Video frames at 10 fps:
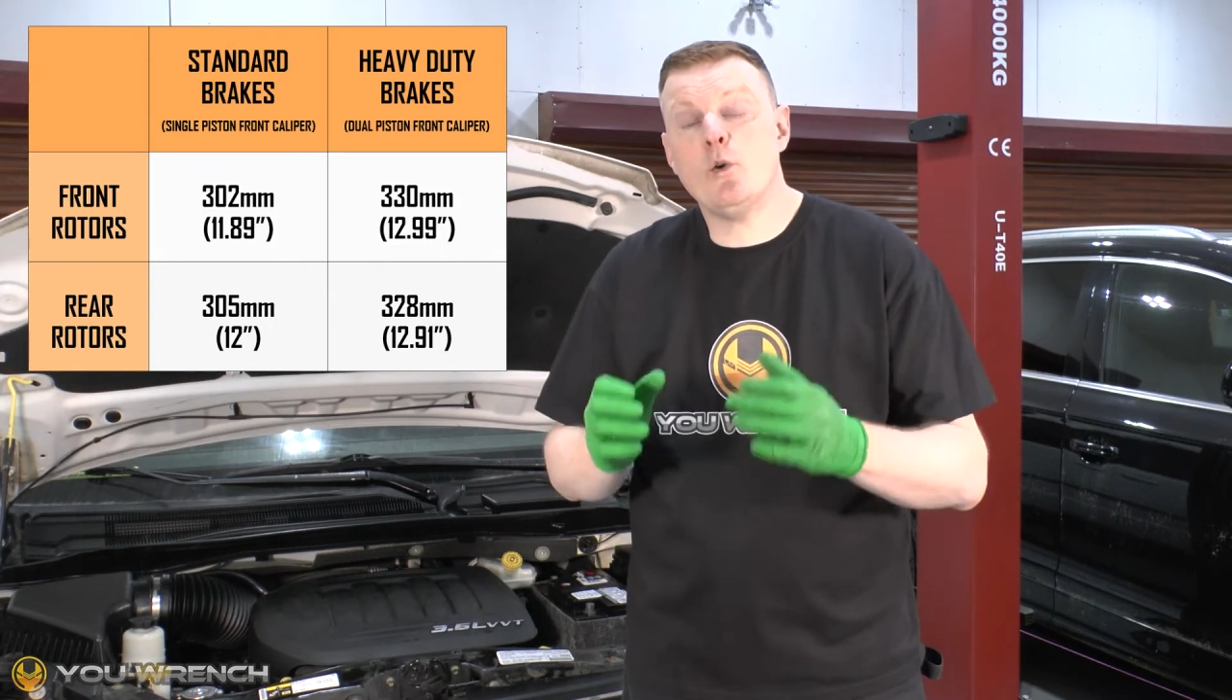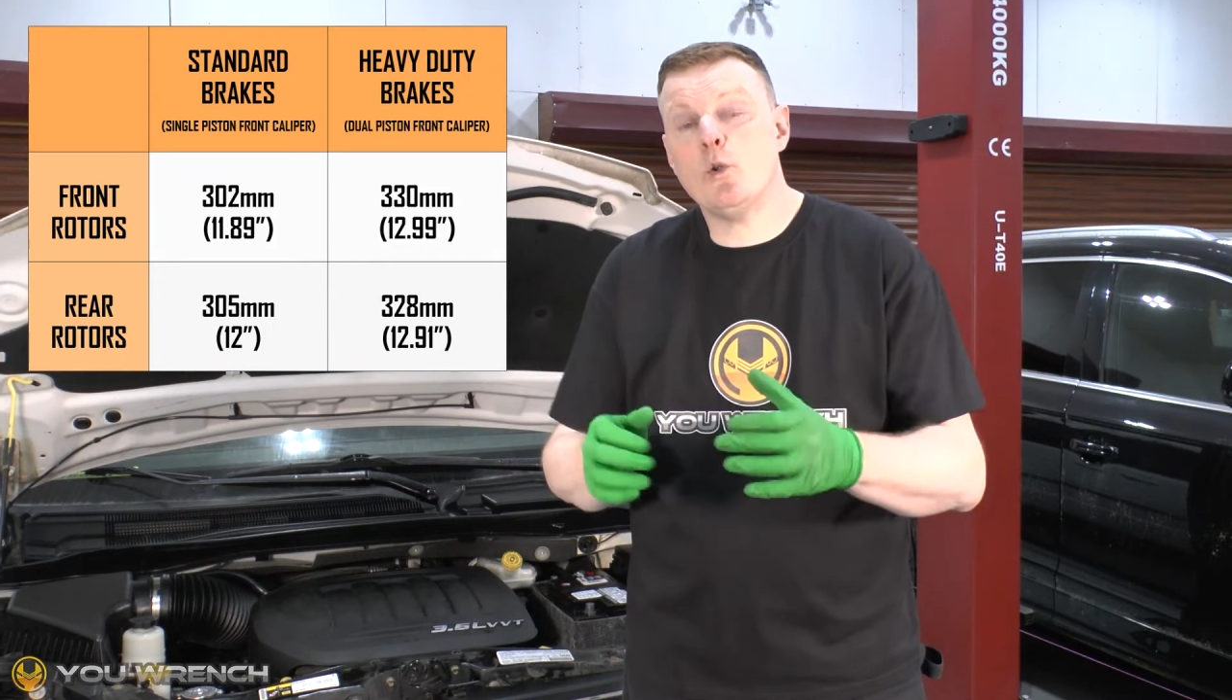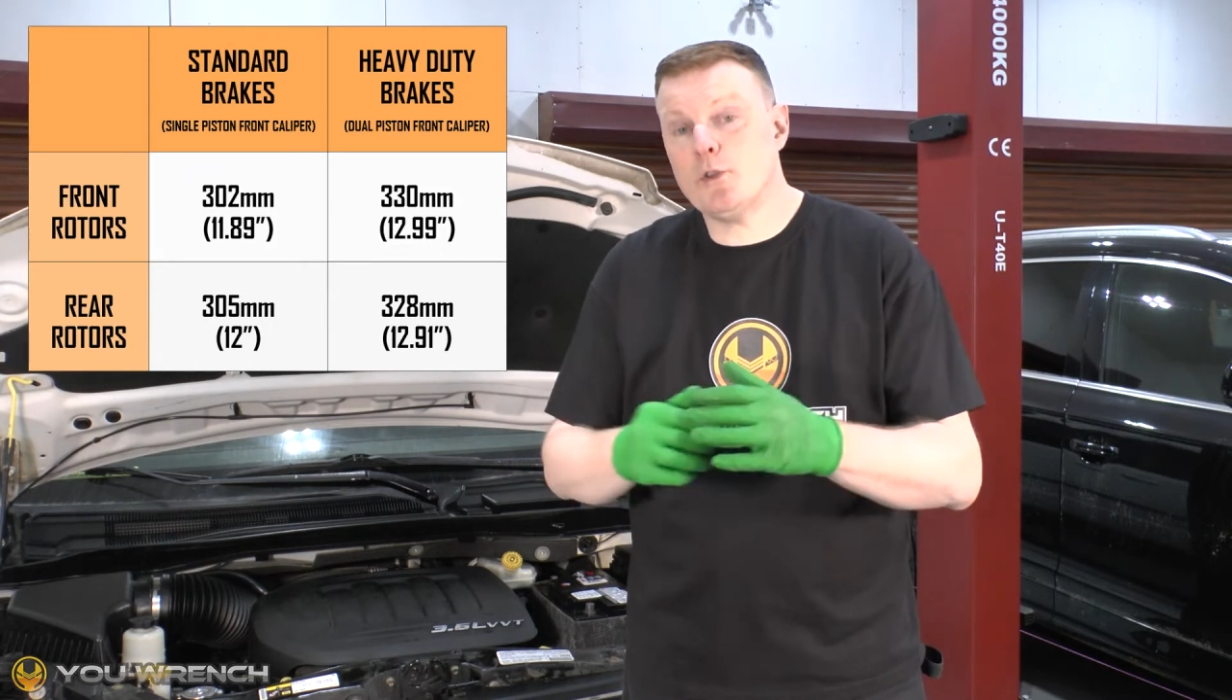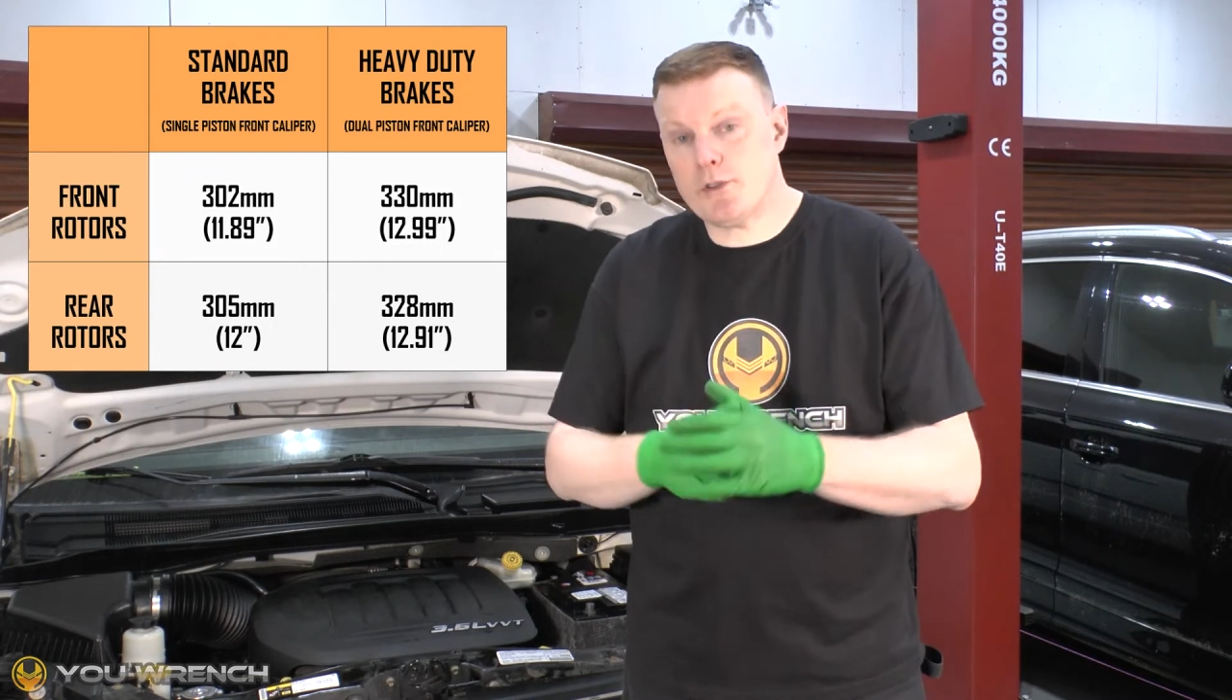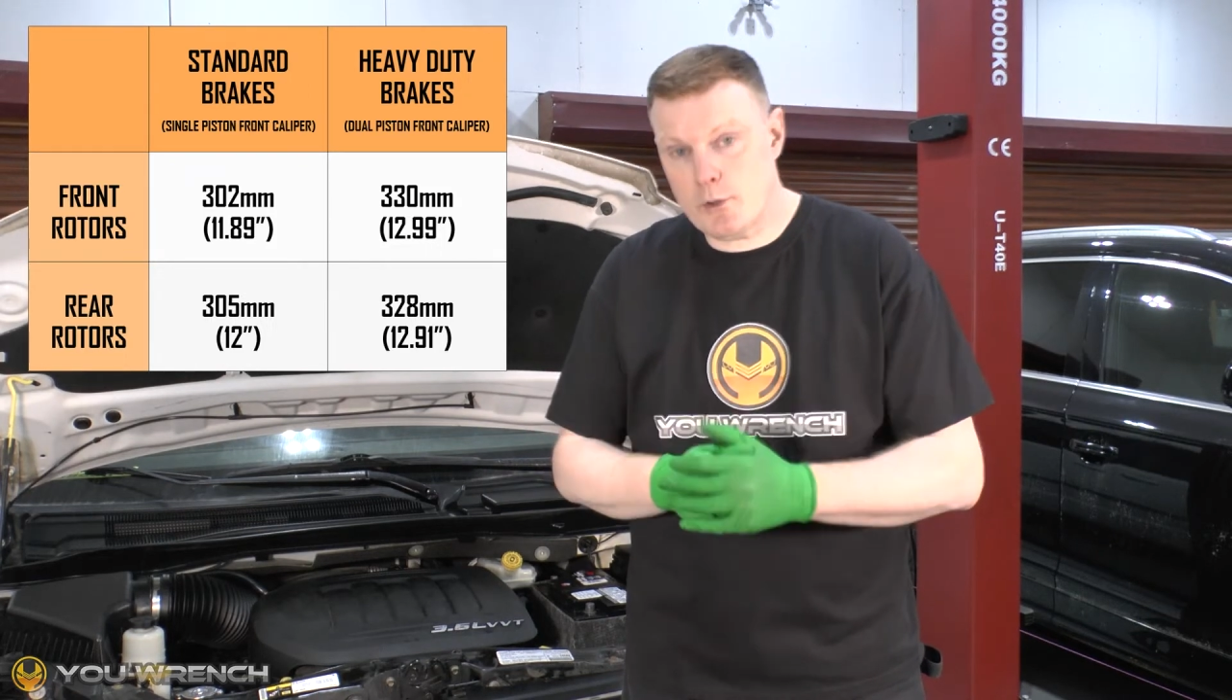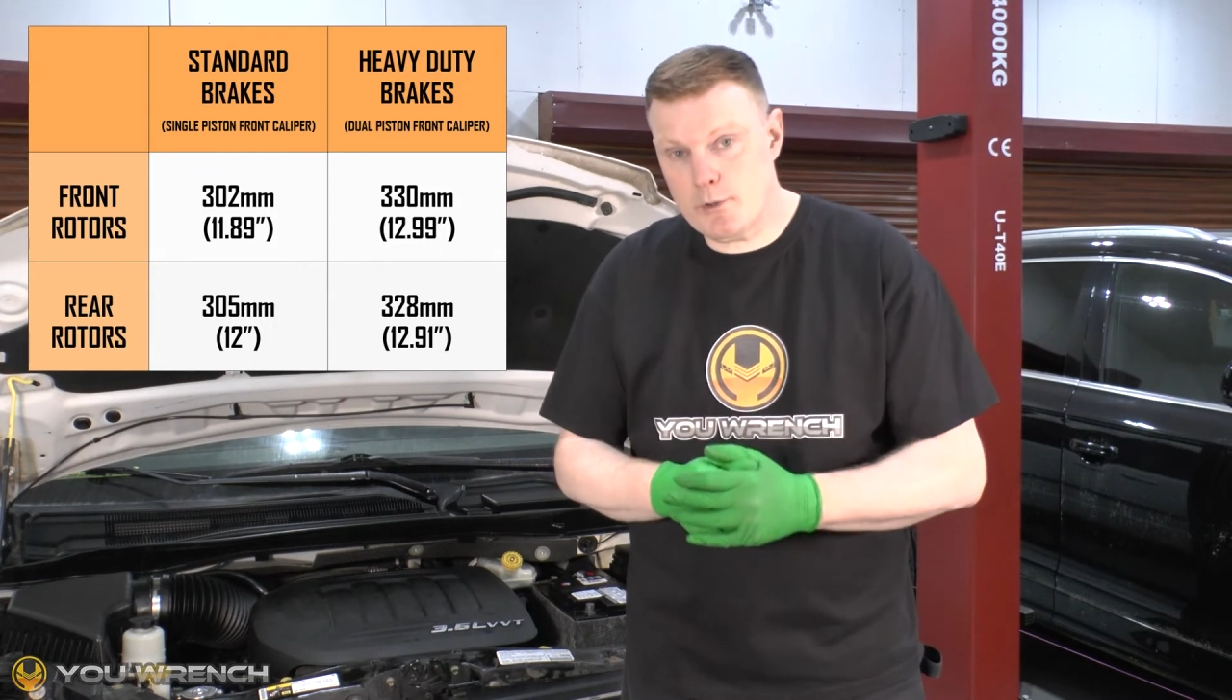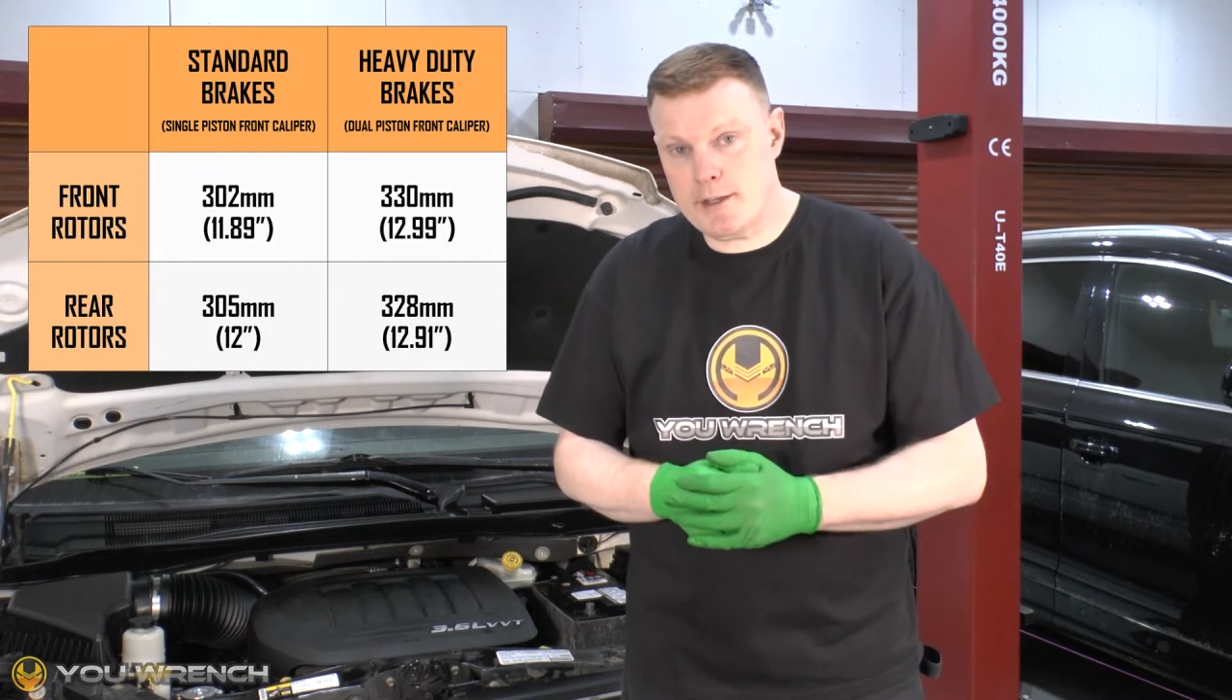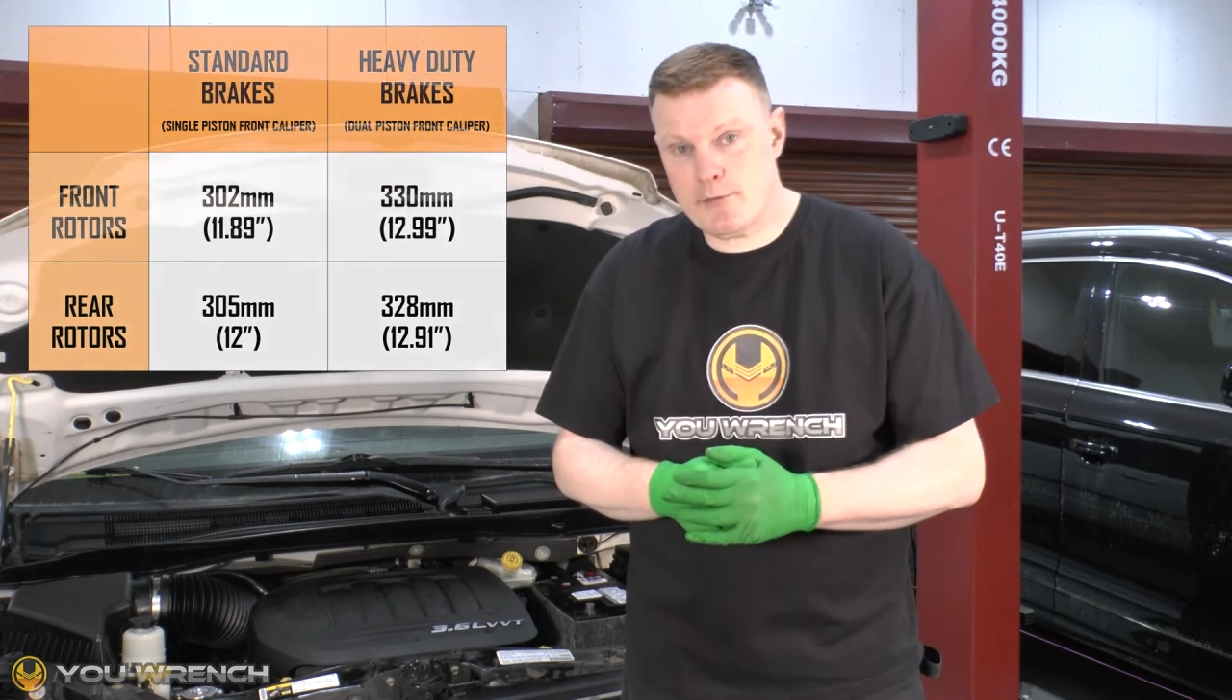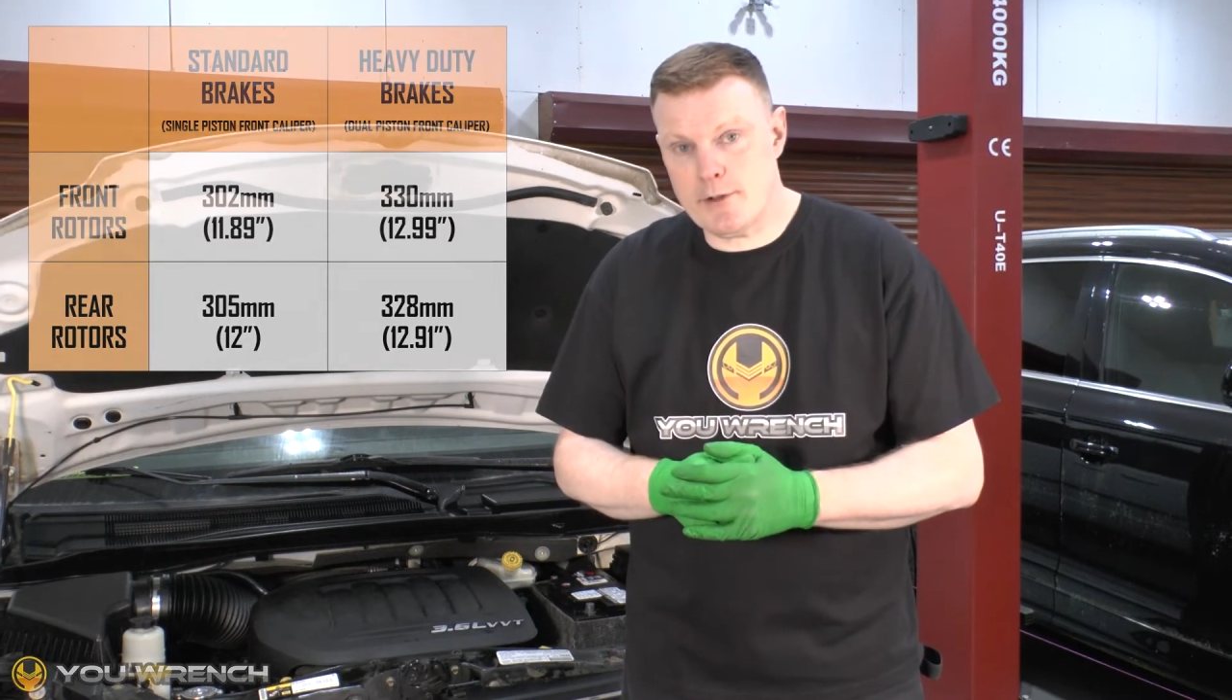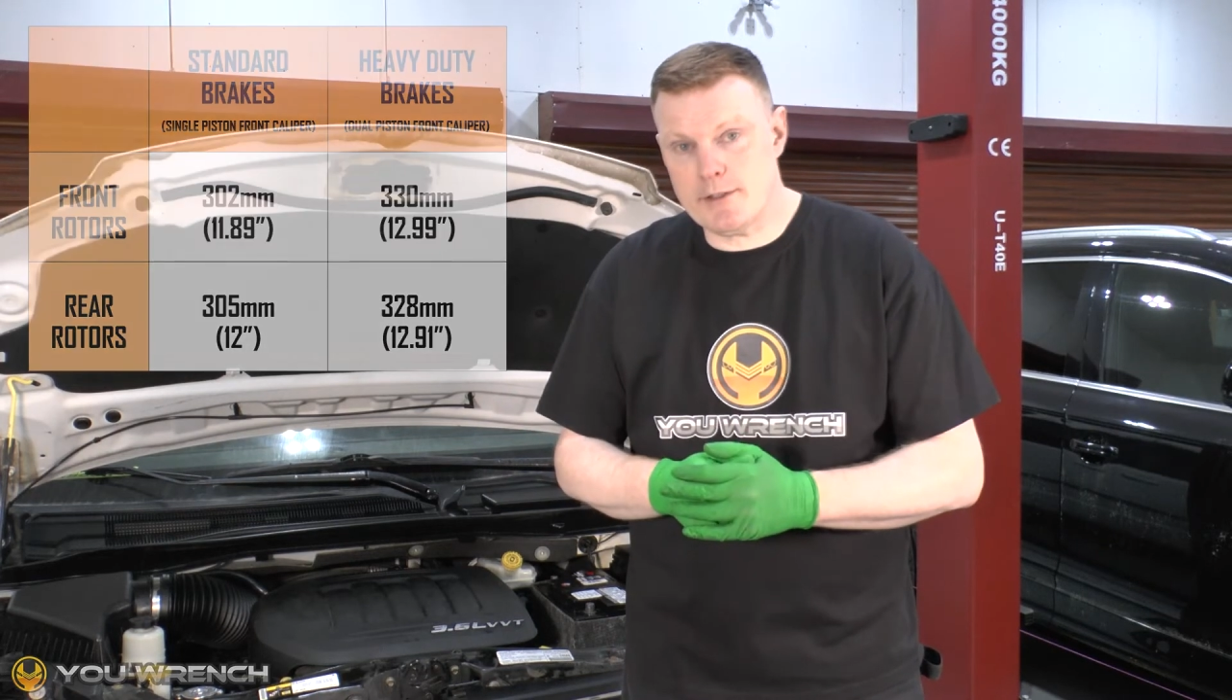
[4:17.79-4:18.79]
also
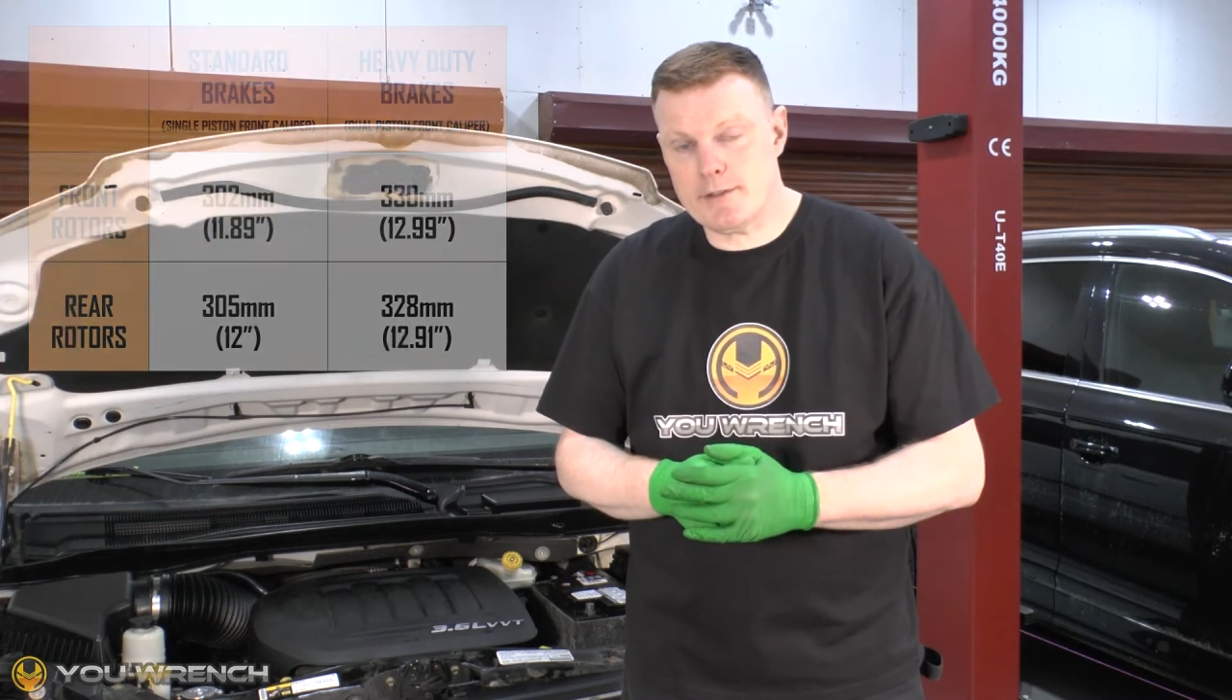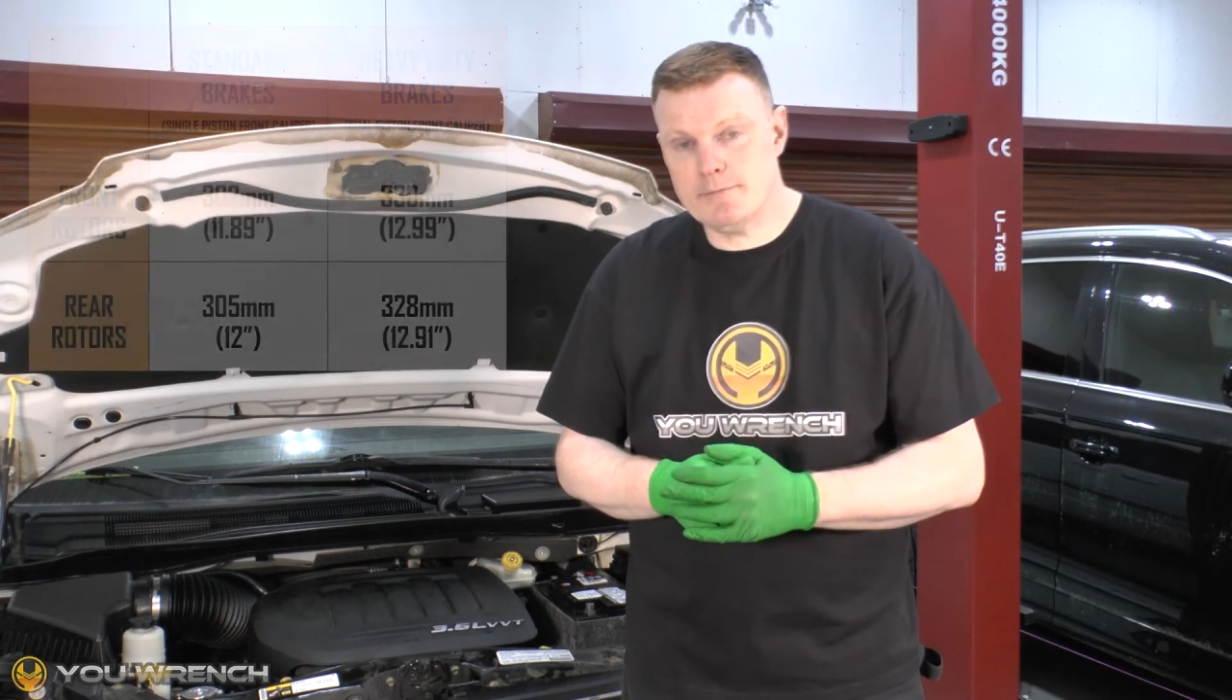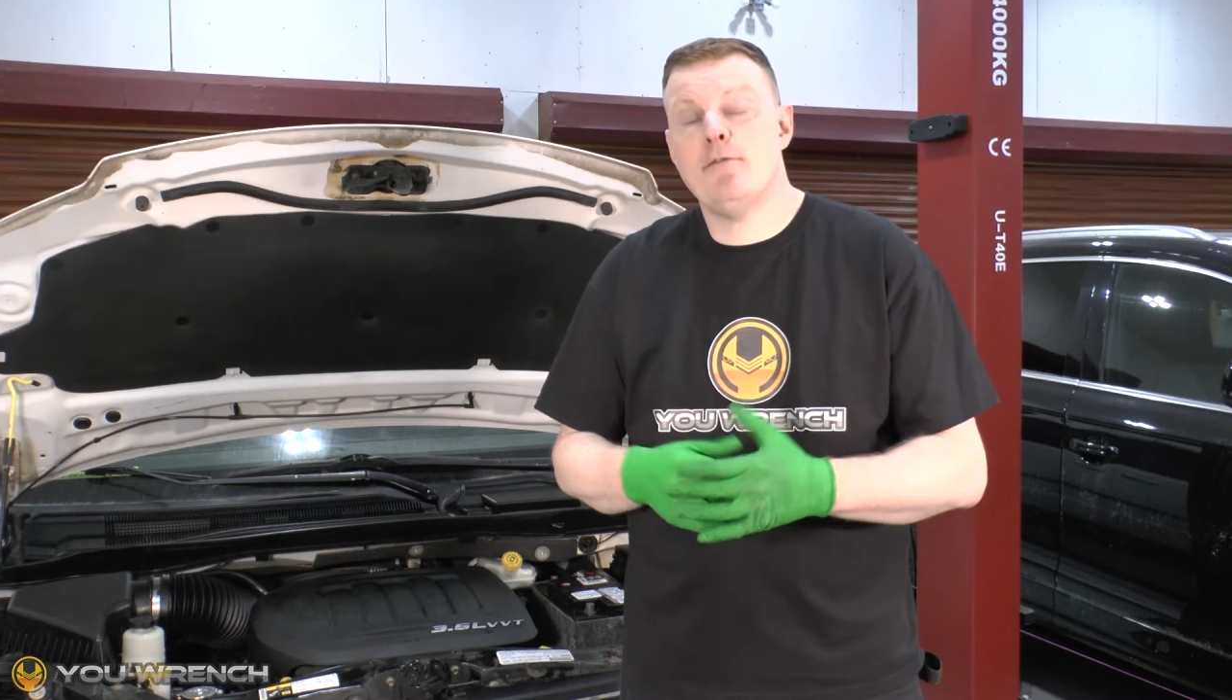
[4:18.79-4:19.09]
different.